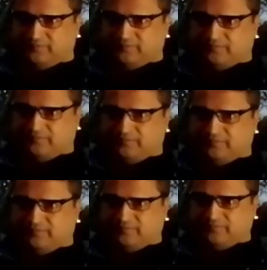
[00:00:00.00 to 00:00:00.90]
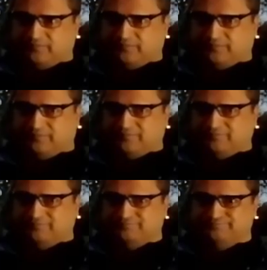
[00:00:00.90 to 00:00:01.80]
brother shut up
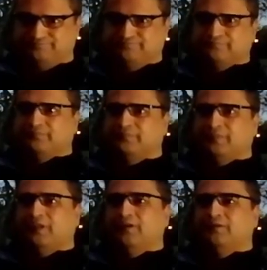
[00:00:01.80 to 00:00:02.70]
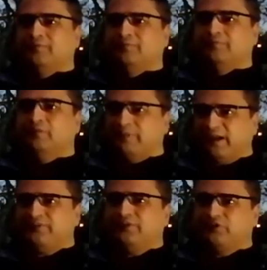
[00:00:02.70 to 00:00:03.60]
the
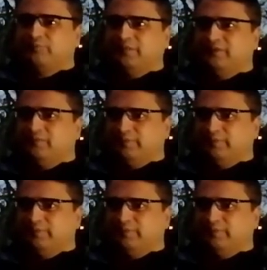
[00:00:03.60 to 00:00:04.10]
basics brother the